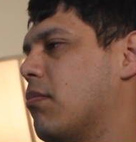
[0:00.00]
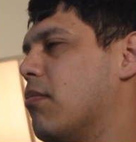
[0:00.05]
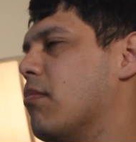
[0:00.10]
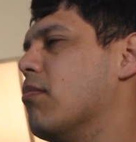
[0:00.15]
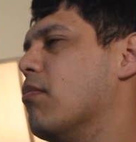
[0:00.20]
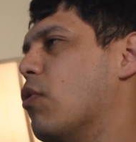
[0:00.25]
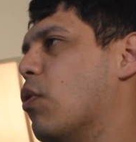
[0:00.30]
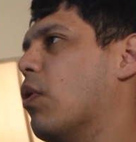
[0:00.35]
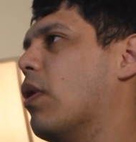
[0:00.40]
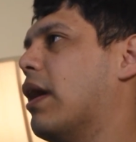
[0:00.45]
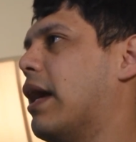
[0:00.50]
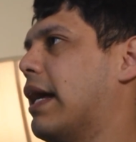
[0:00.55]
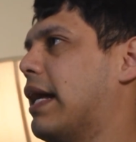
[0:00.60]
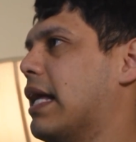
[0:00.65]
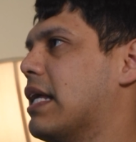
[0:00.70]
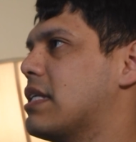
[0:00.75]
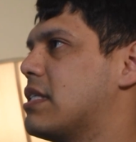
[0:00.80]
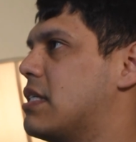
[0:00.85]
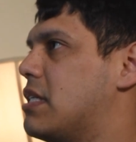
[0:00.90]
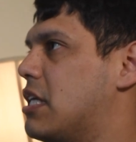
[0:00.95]
more, I
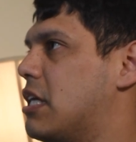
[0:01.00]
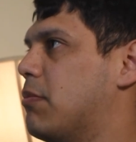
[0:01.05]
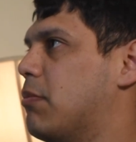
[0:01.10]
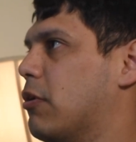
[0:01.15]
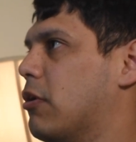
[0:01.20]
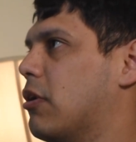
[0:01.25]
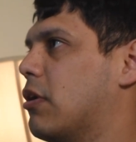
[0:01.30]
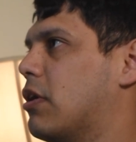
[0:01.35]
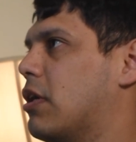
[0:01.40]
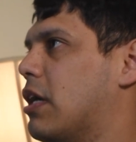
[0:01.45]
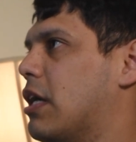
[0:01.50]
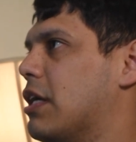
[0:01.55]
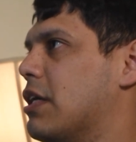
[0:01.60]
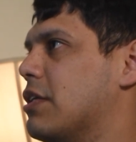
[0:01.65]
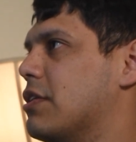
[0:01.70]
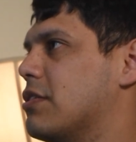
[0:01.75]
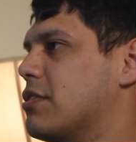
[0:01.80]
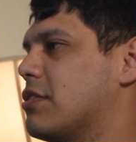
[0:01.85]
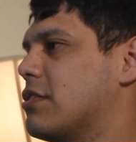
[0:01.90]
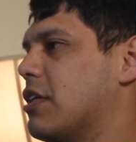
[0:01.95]
guess, deeper,
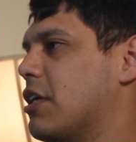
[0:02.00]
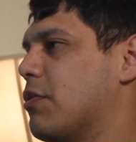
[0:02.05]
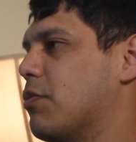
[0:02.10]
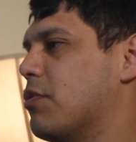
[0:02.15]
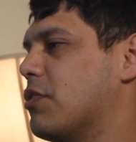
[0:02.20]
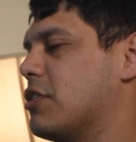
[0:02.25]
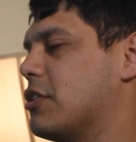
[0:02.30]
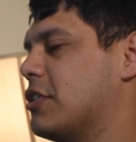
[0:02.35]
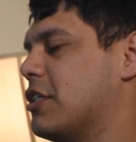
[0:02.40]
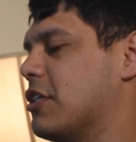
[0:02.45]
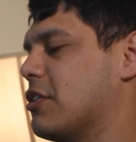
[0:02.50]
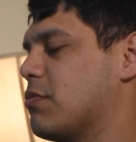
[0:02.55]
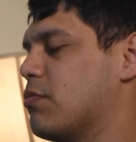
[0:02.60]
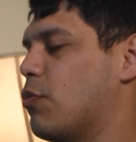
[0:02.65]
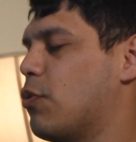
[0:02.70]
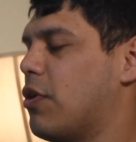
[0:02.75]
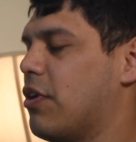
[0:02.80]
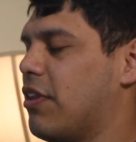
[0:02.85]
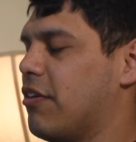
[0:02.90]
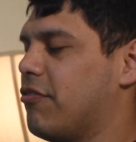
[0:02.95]
because it was
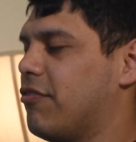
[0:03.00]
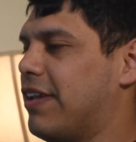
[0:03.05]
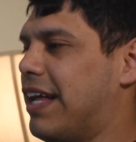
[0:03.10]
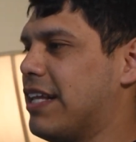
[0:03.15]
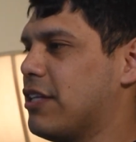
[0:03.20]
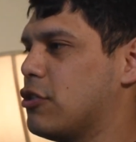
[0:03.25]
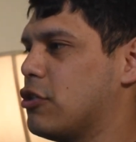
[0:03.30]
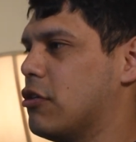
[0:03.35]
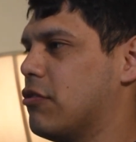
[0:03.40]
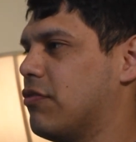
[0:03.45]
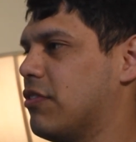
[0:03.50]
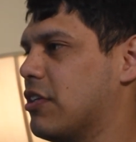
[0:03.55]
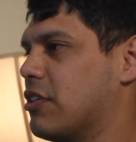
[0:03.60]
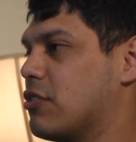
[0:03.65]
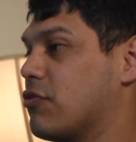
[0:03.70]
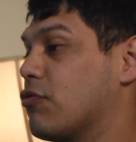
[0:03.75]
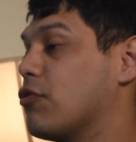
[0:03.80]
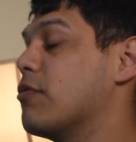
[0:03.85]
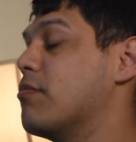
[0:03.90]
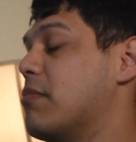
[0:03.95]
just more of the flat
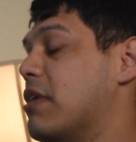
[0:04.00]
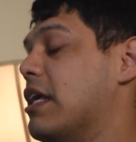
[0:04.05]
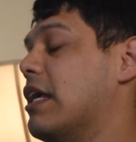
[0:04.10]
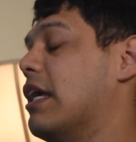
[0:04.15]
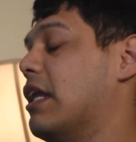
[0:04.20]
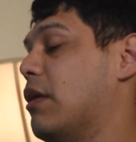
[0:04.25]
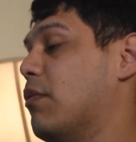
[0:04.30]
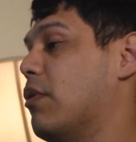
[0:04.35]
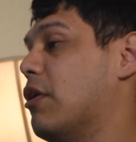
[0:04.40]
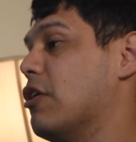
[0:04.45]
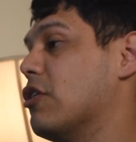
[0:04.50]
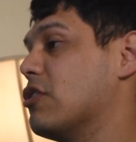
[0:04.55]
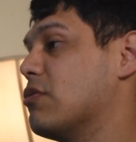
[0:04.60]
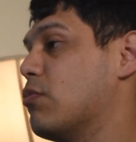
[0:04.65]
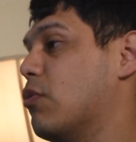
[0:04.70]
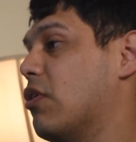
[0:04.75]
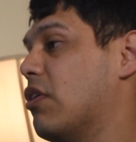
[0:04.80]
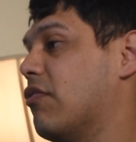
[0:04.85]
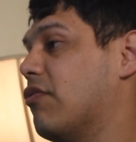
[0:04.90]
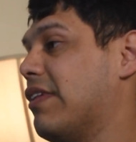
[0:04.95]
surface. For me anyway, it
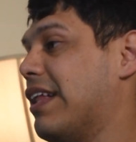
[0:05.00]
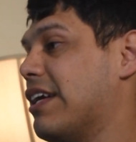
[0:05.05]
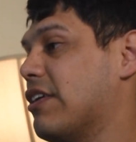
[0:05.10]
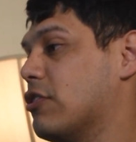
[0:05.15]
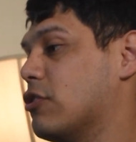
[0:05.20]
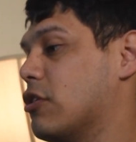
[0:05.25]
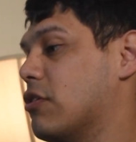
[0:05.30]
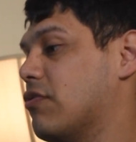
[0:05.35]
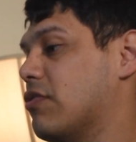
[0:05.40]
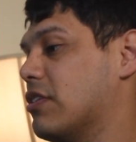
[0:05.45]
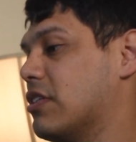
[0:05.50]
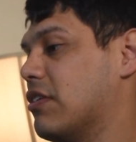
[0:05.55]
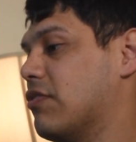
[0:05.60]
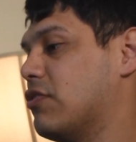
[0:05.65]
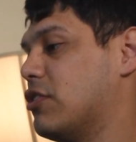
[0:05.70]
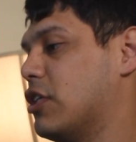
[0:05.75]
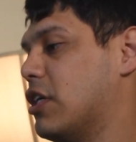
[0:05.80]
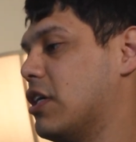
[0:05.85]
was more of the flat surface of